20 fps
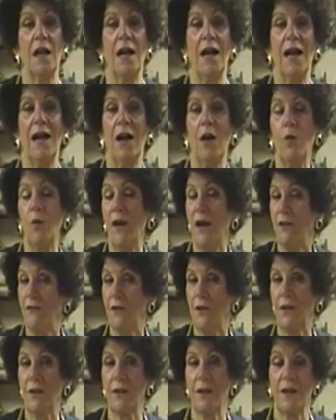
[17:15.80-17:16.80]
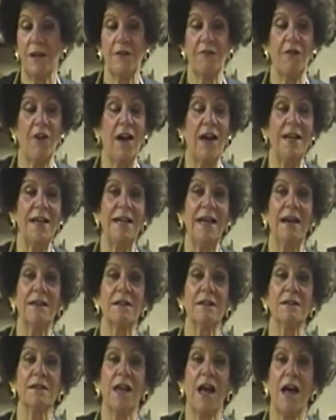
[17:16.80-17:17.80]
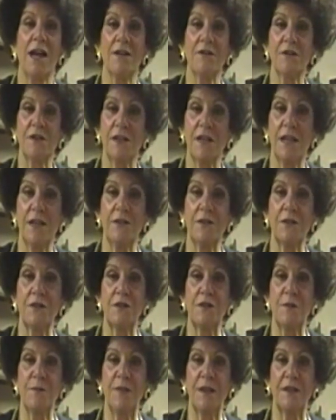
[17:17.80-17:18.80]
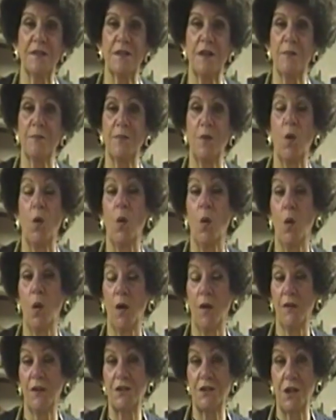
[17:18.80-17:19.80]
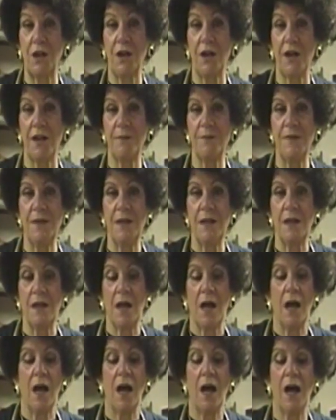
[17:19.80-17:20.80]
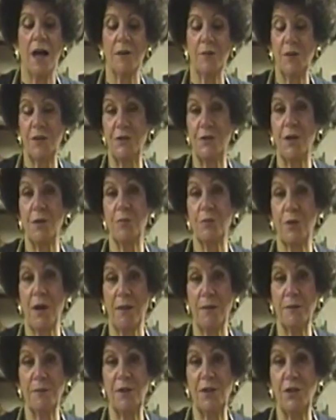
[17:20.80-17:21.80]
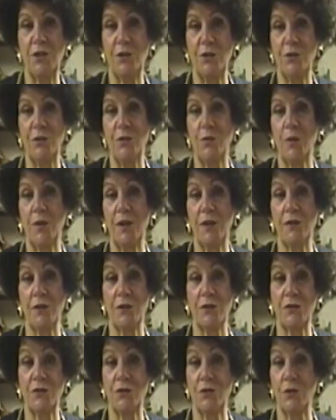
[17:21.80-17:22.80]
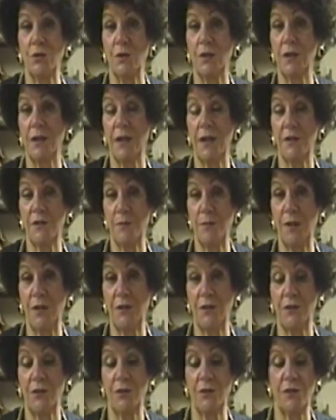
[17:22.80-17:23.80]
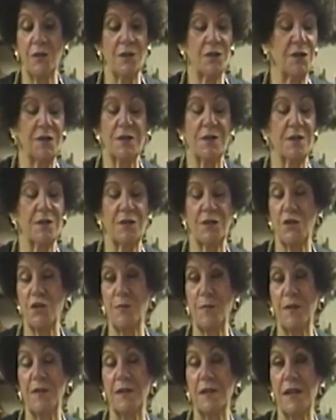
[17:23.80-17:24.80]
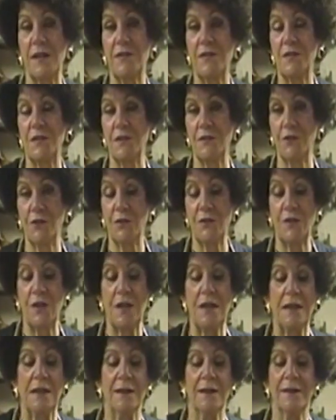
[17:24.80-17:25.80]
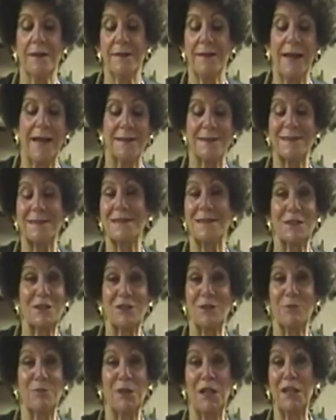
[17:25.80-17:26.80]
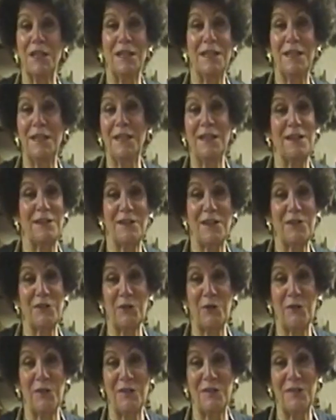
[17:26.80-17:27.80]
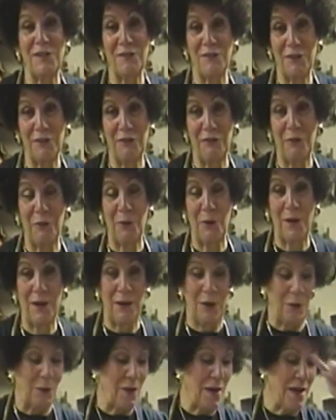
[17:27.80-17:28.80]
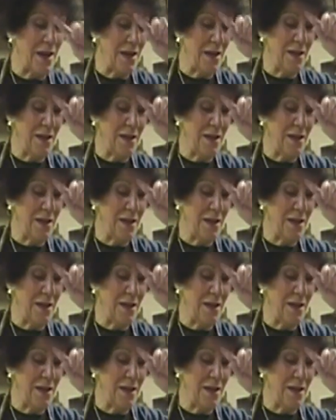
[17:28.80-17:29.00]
However, if I had a lot of glazes to mix up all the time, I would probably use one of those new glaze mixers, glaze sievers, that you plug it in and it does all the sieving for you.